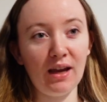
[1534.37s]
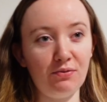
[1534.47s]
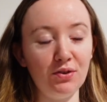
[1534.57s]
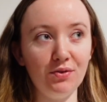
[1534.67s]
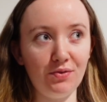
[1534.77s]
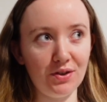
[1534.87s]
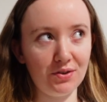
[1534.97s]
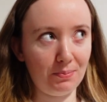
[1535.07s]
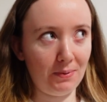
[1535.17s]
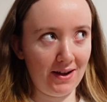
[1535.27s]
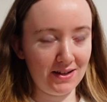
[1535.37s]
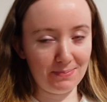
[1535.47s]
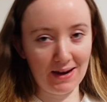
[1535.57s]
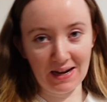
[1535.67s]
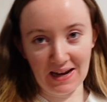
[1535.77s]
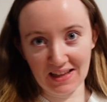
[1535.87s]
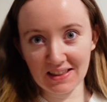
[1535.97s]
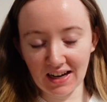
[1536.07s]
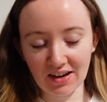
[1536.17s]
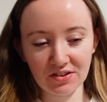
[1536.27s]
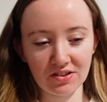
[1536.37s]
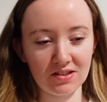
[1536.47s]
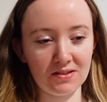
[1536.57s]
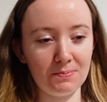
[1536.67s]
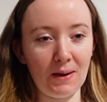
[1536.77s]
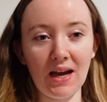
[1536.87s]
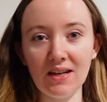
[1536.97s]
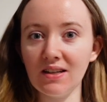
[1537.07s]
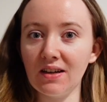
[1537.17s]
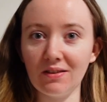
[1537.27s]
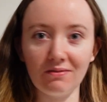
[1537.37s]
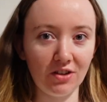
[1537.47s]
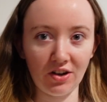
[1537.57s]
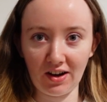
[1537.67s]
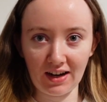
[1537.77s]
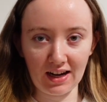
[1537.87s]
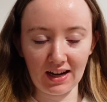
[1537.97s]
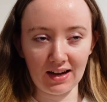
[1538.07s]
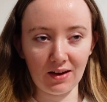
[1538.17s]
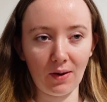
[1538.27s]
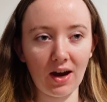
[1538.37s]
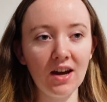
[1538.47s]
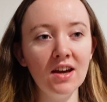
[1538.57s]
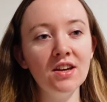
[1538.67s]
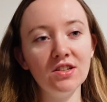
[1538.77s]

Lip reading: If you view the plot as bad and the characters as bad, you're not getting anywhere.